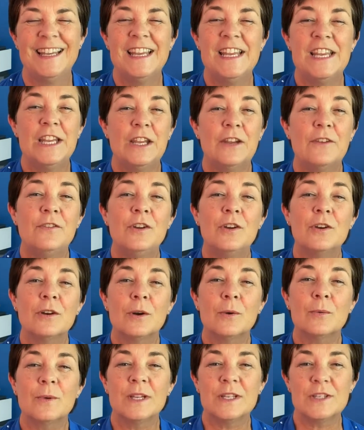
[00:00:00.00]
If
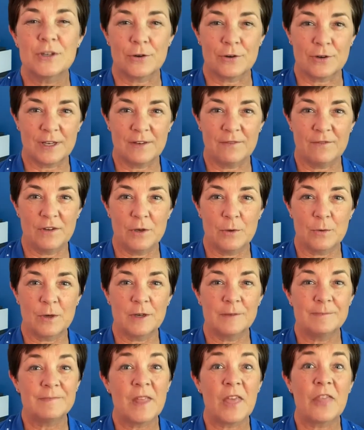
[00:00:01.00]
you're a returning
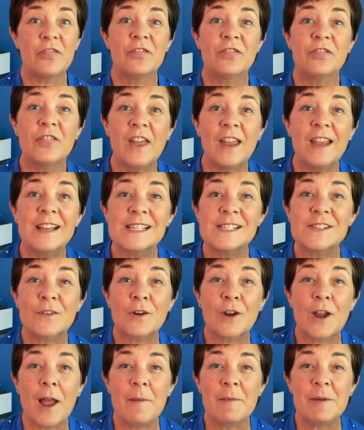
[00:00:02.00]
viewer, thanks for
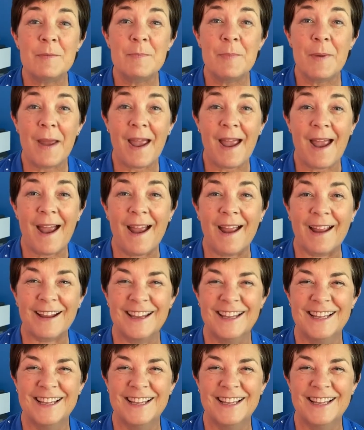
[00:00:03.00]
coming back.